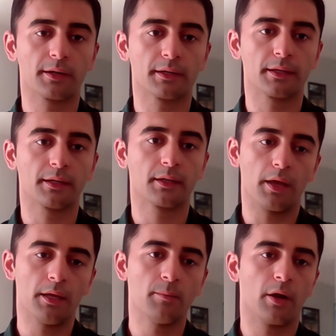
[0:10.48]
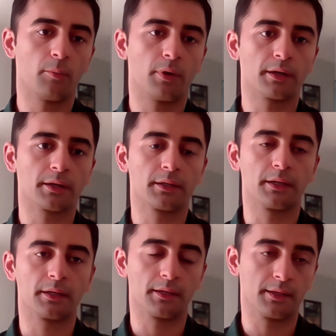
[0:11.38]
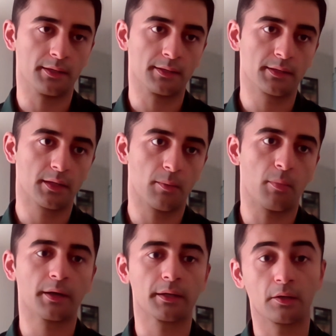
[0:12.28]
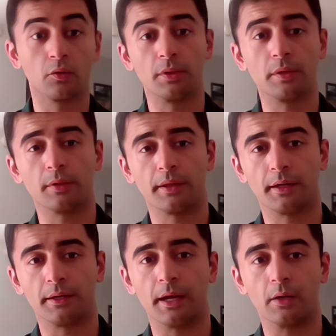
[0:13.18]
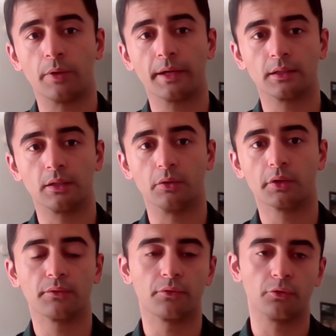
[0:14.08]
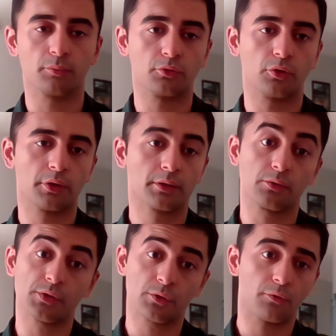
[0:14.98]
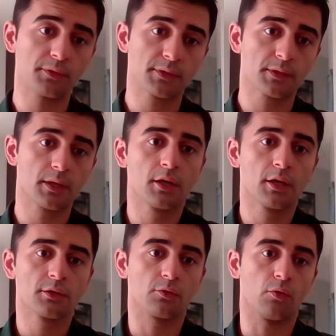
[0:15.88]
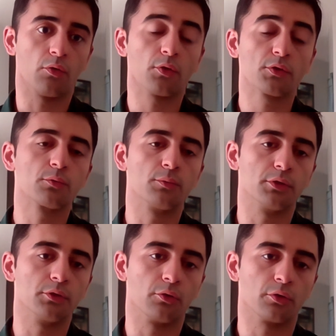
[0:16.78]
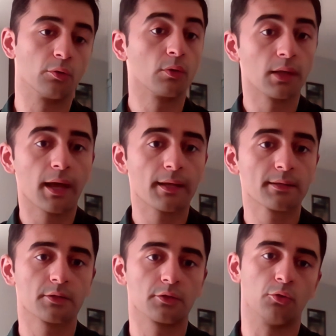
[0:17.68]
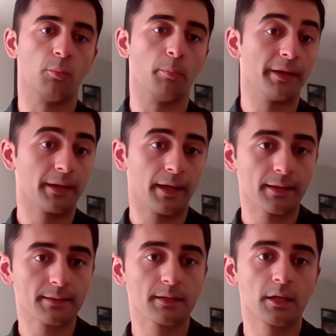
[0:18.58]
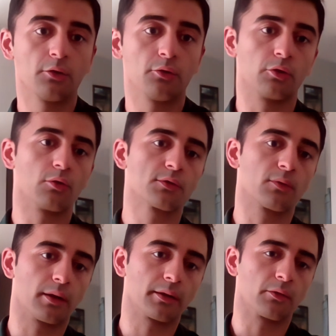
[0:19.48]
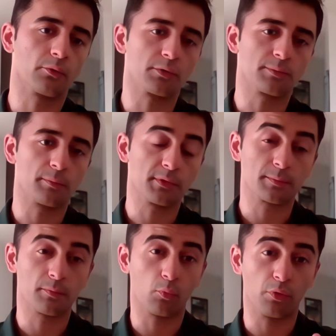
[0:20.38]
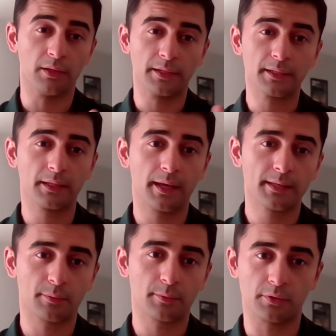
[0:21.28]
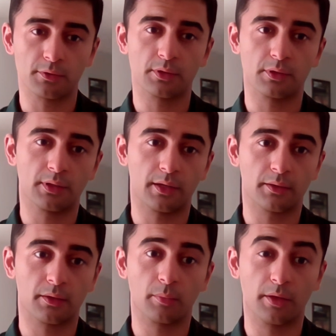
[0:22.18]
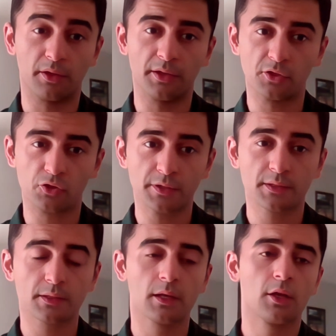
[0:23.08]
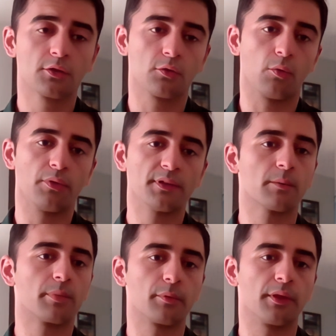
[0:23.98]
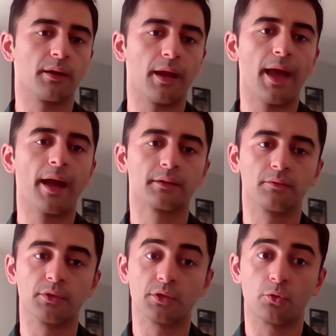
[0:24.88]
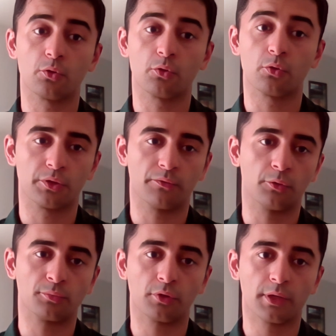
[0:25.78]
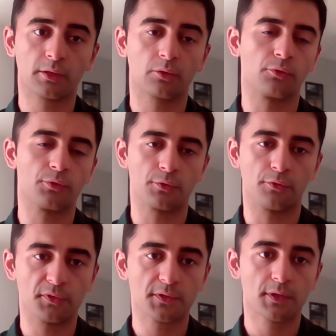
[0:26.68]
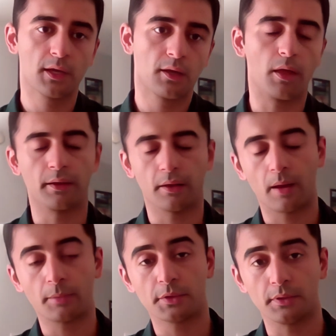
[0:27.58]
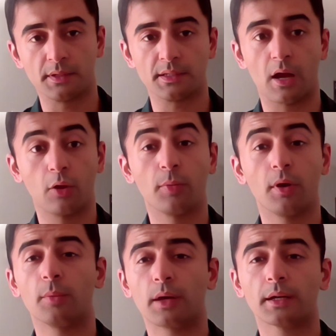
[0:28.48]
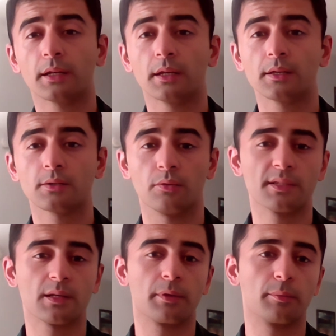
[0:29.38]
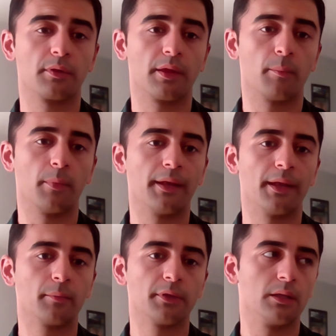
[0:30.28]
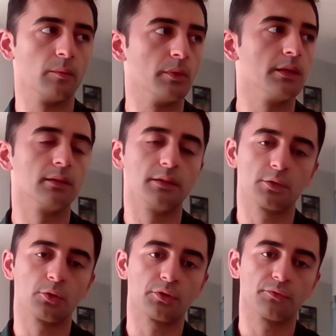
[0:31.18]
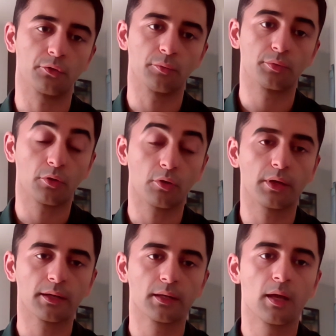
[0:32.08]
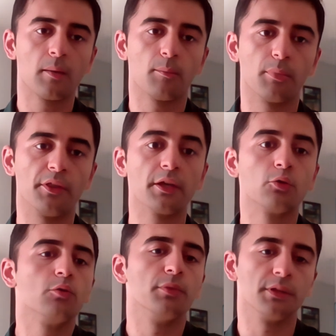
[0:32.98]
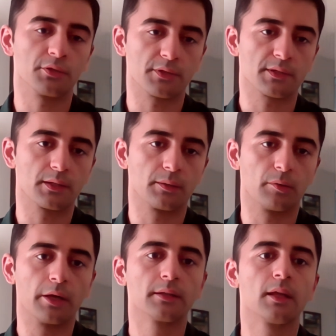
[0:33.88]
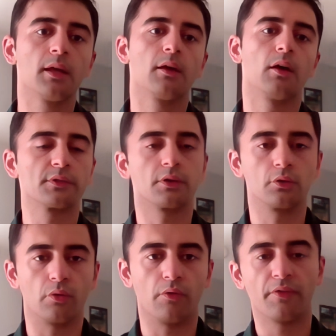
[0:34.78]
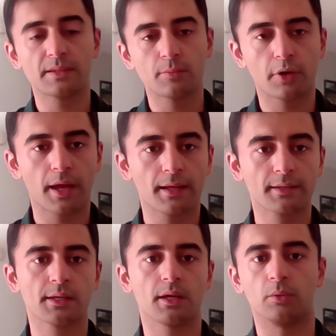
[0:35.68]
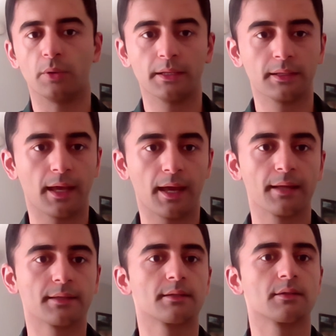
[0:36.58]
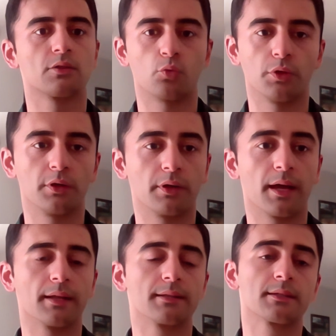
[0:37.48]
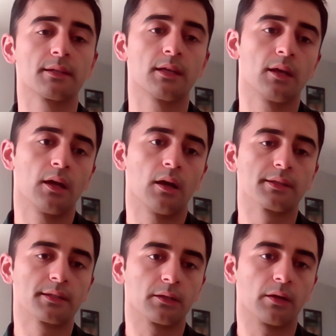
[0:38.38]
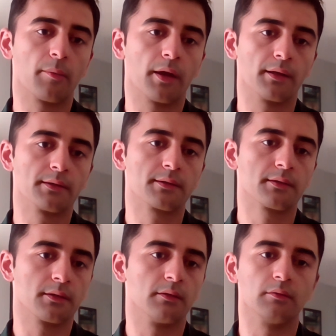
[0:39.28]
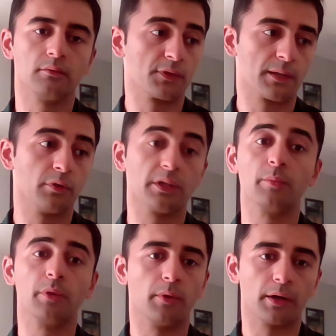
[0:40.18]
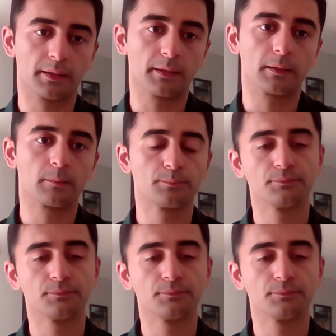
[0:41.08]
marketing. Inbound marketing is marketing to people that are directly looking for your product or service. So those would be your Google ads, your Bing ads. You can also target those people with LinkedIn ads because you can target them by the interest. So these are people that are actively searching for your product or your service. Another option is outbound marketing. So these are people that might not be immediately searching for your product, but they could be interested, right? Uh, those are your Facebook ads, Reddit ads, Twitter ads, uh, Instagram ads, and for example, email marketing.